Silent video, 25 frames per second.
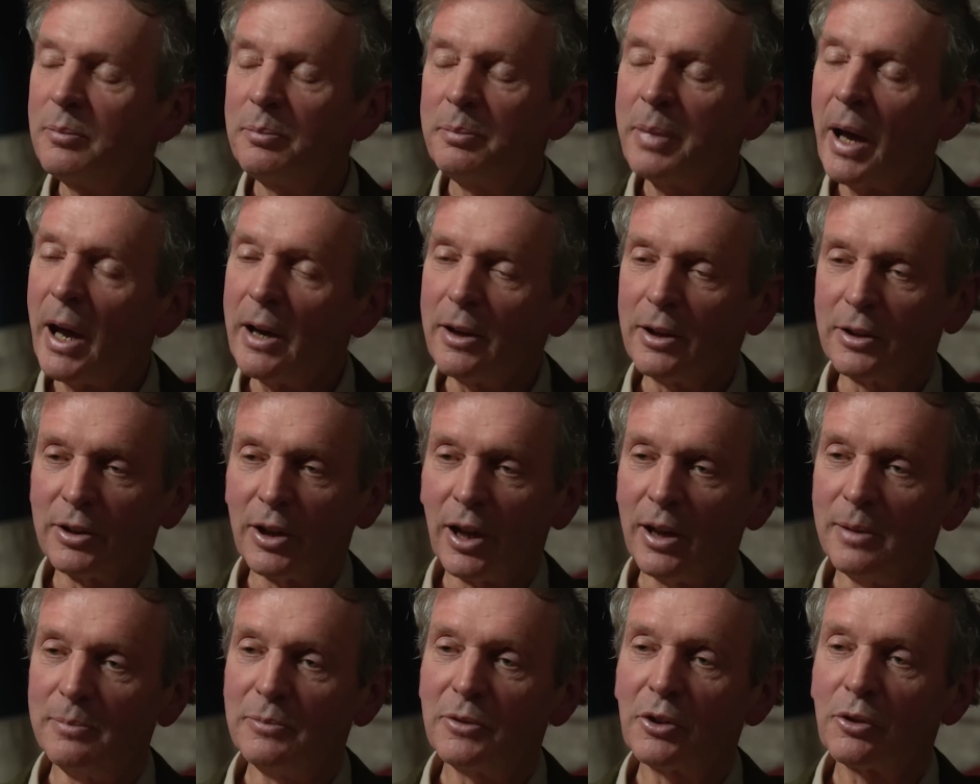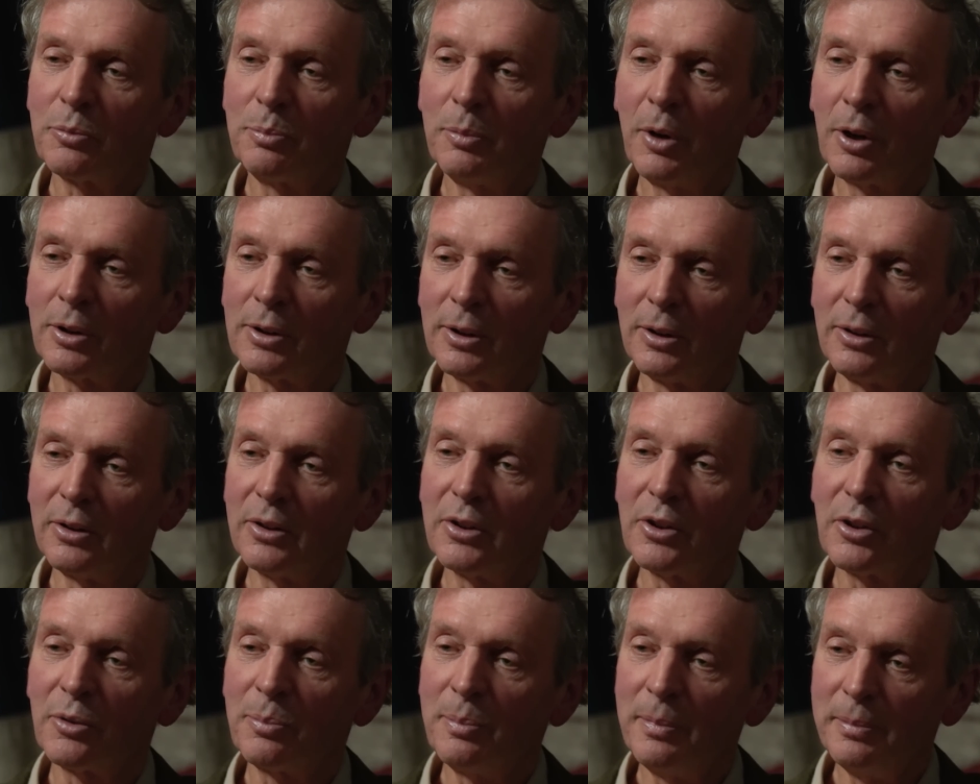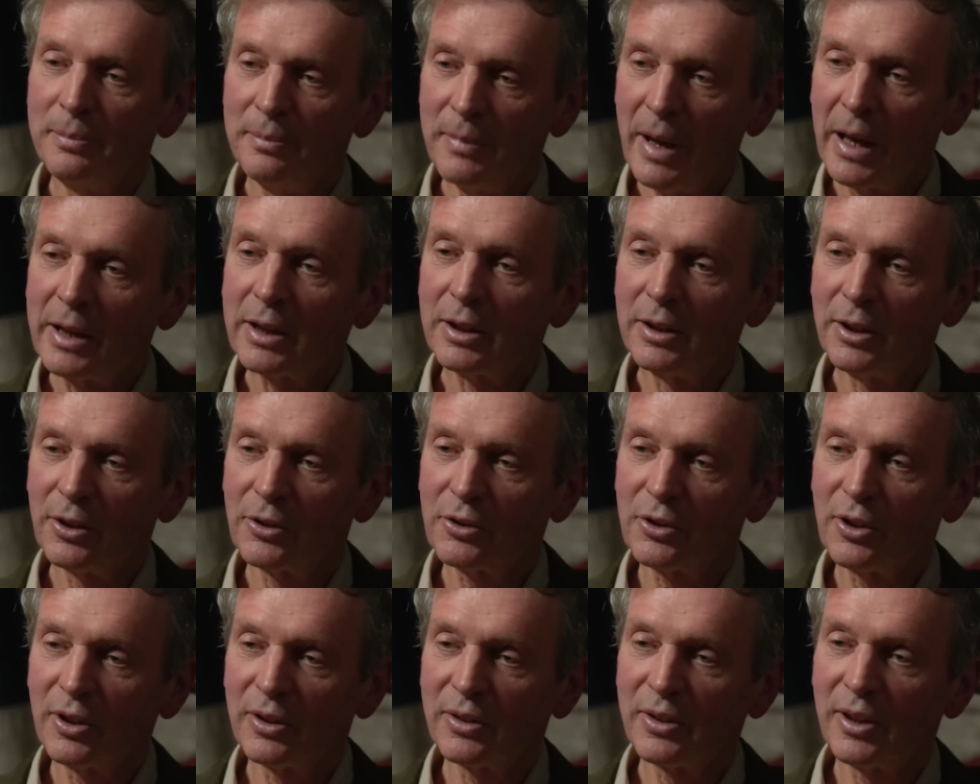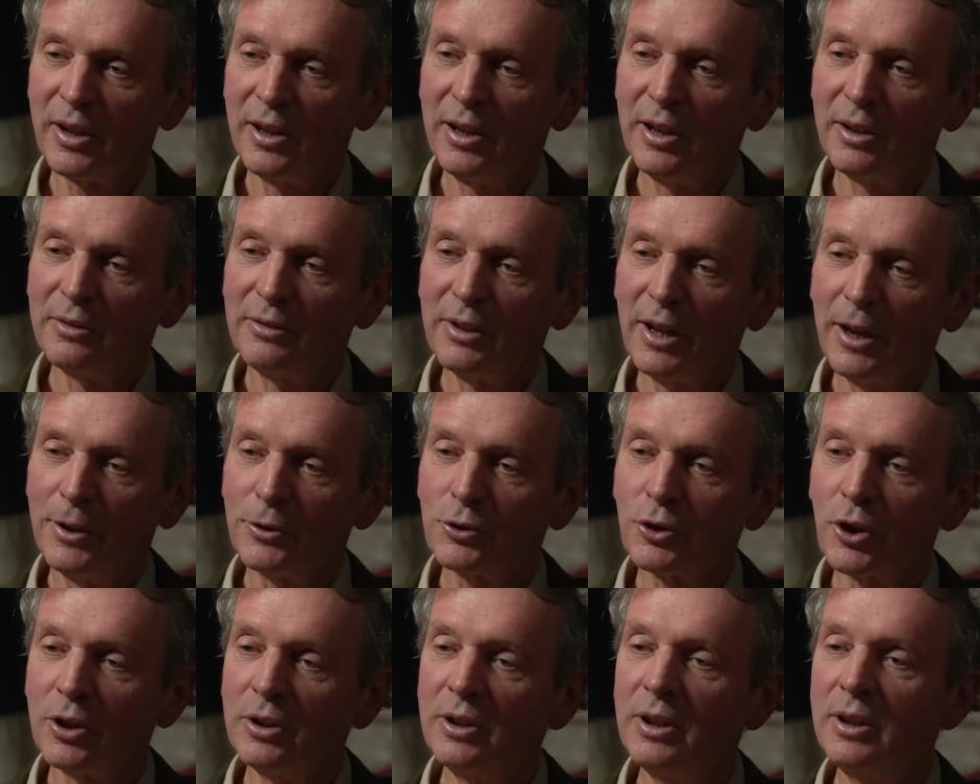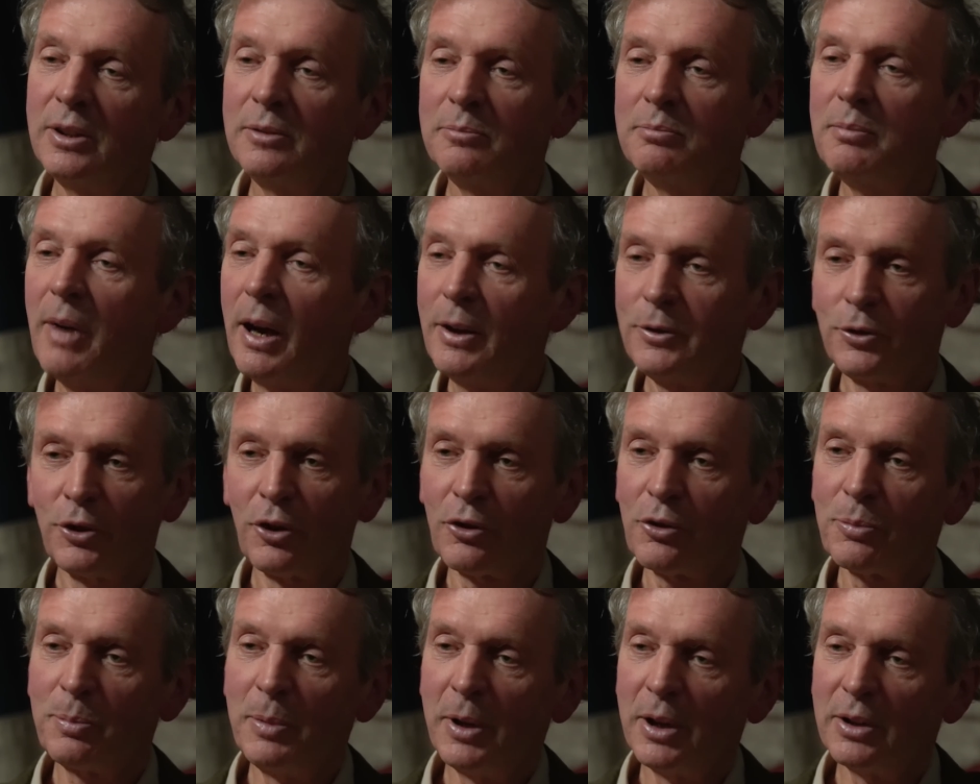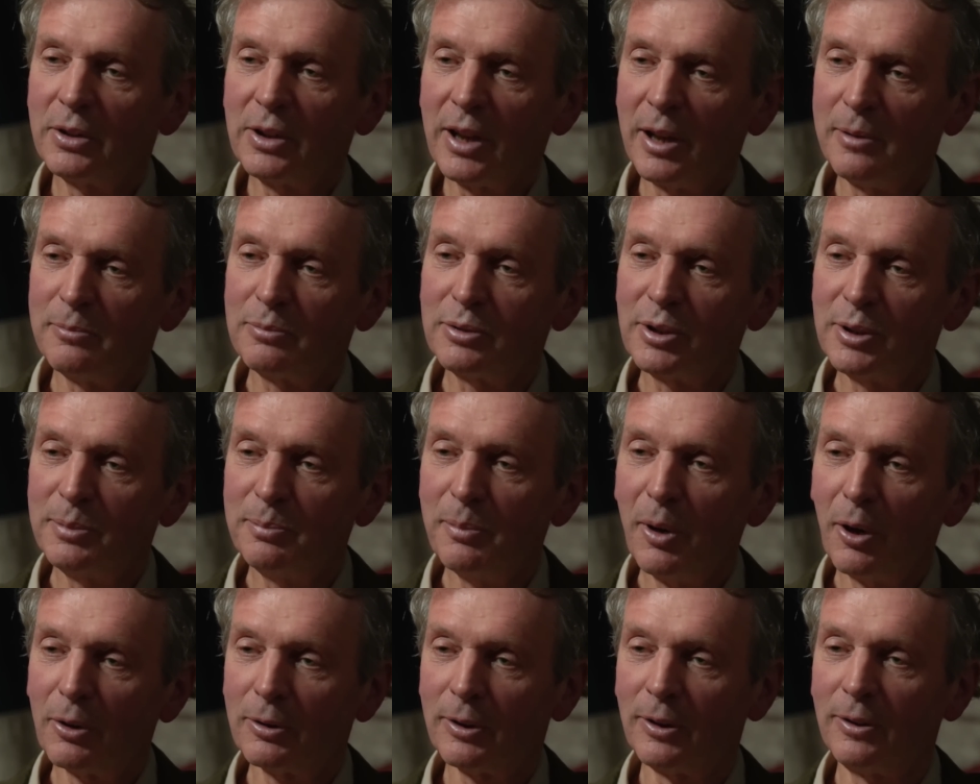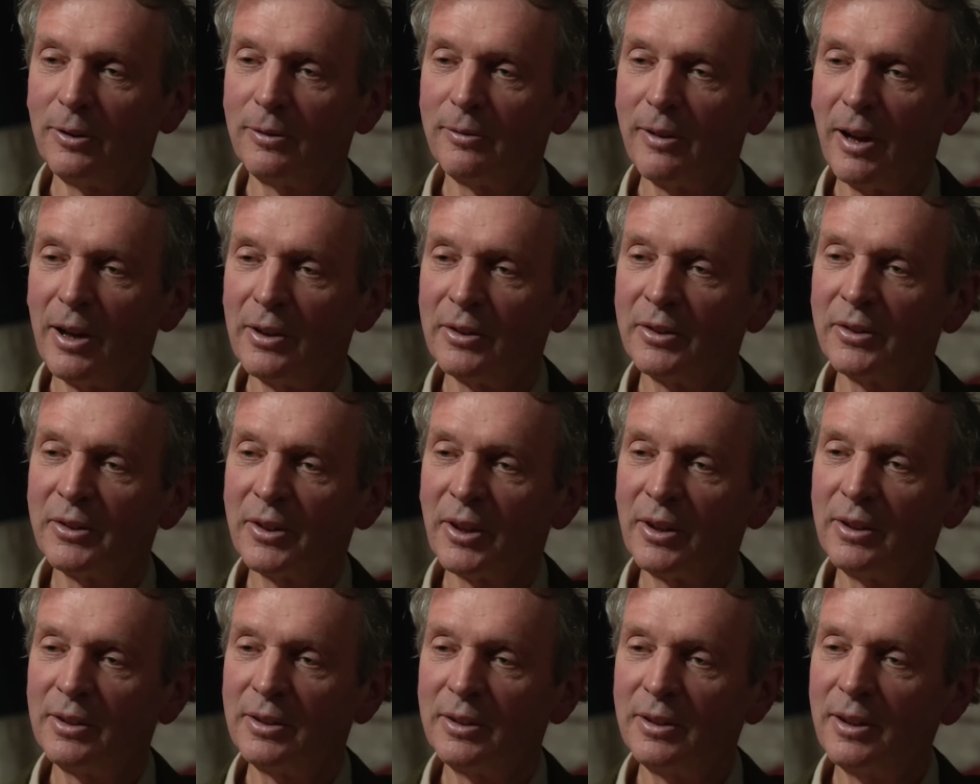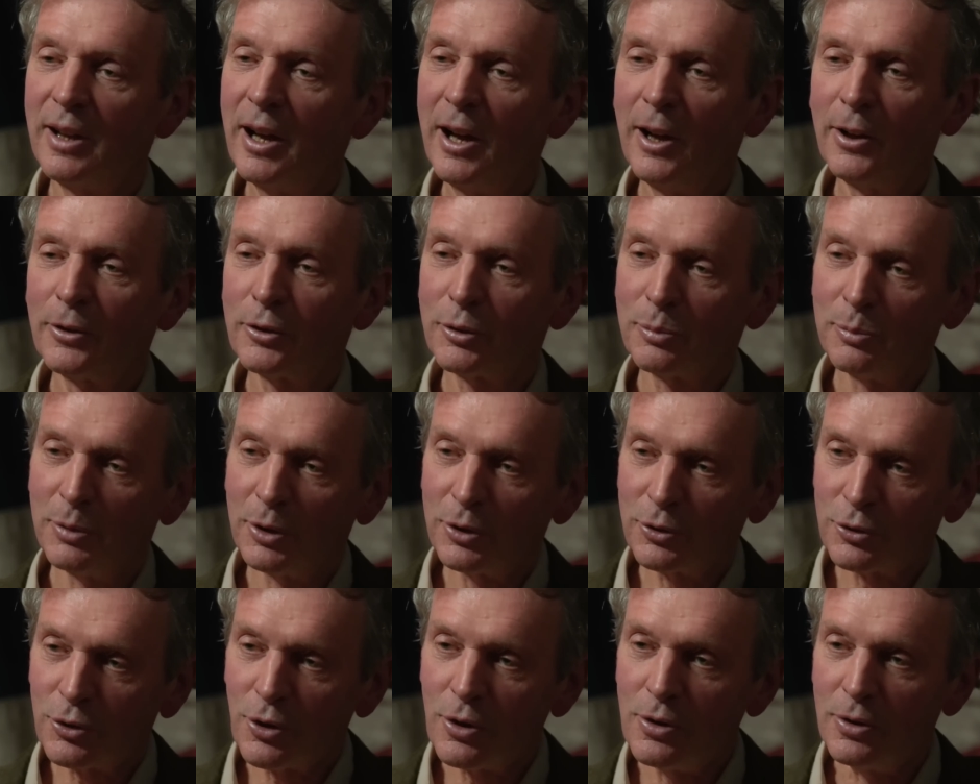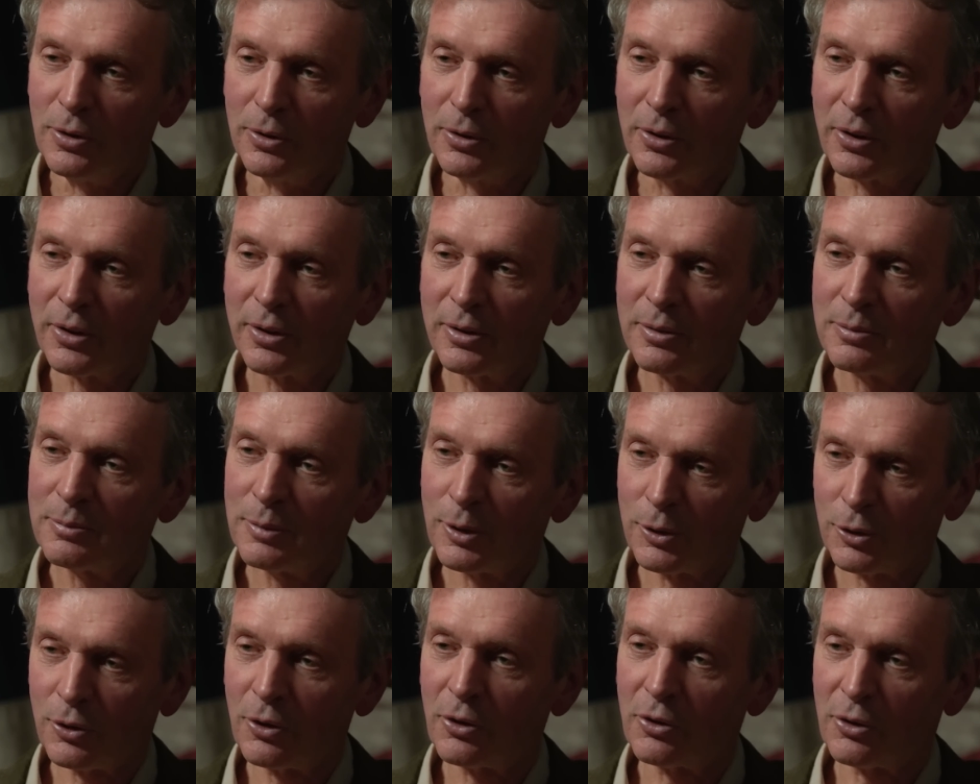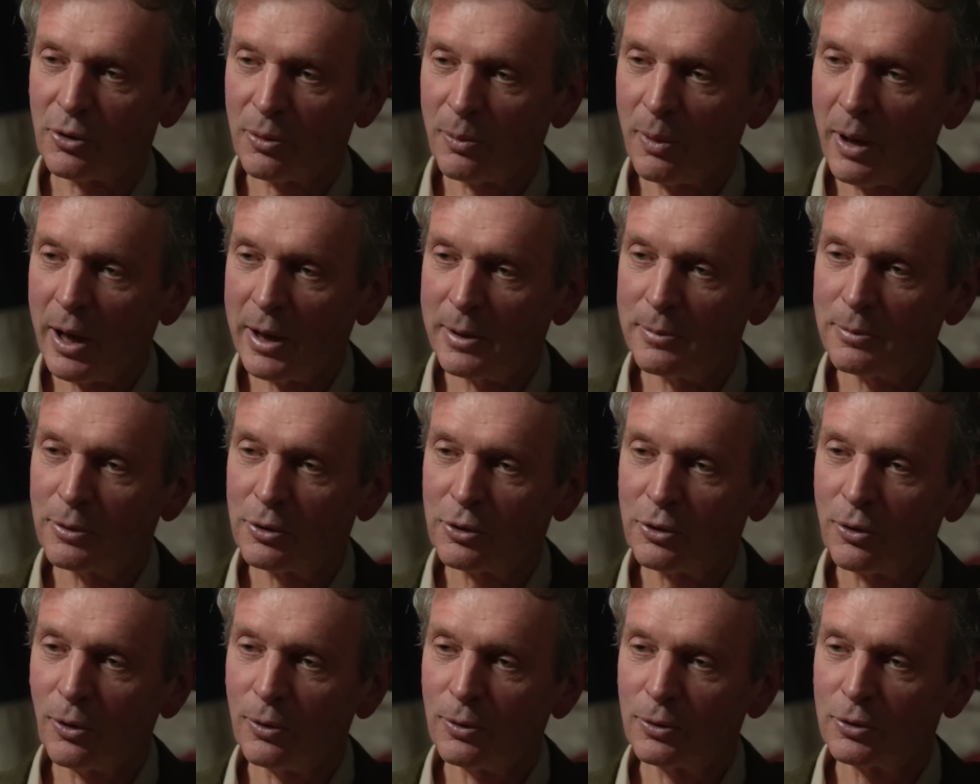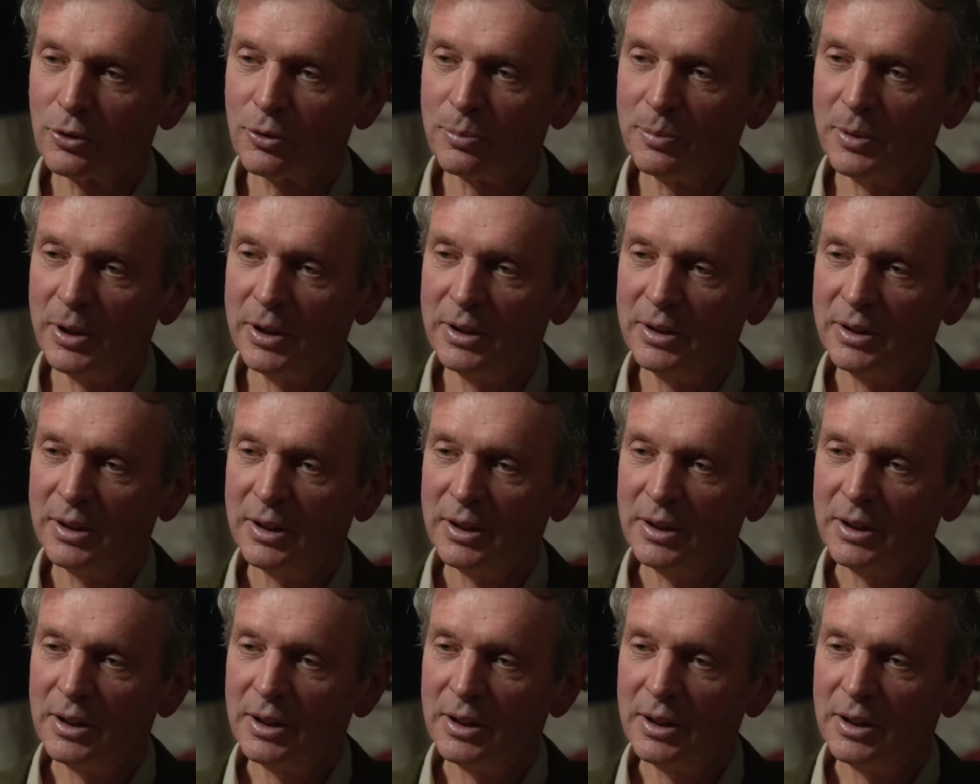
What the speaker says: paradigm, this model, this mechanistic theory of nature might just be a temporary model rather than ultimate truth, which is the way it was taught to me,